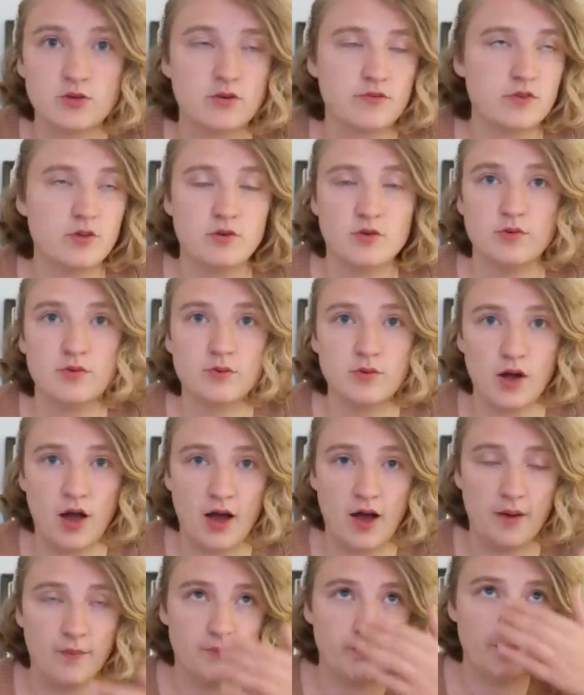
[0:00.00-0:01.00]
Or if you,
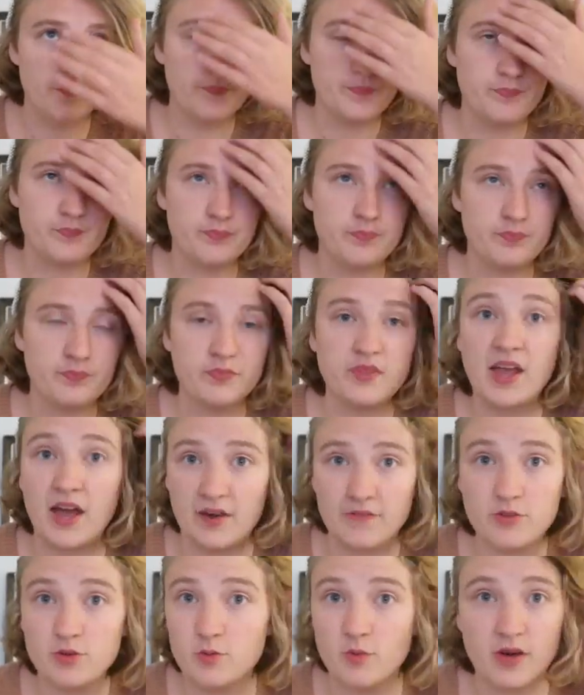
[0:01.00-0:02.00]

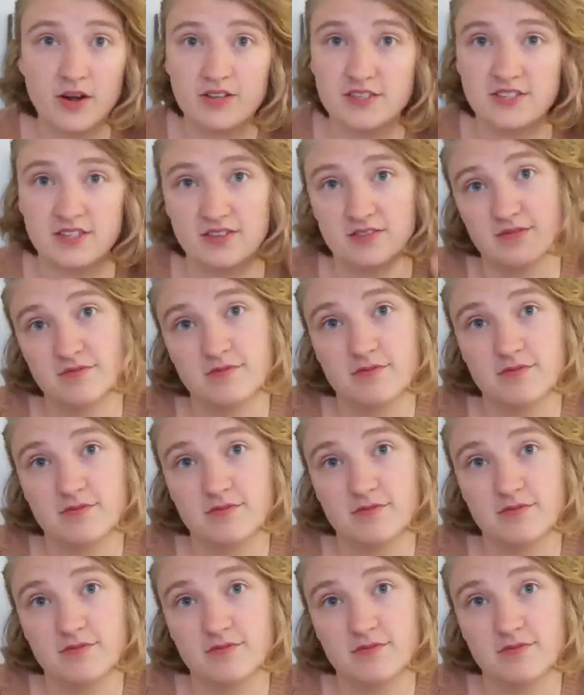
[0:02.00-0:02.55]
if you wanted to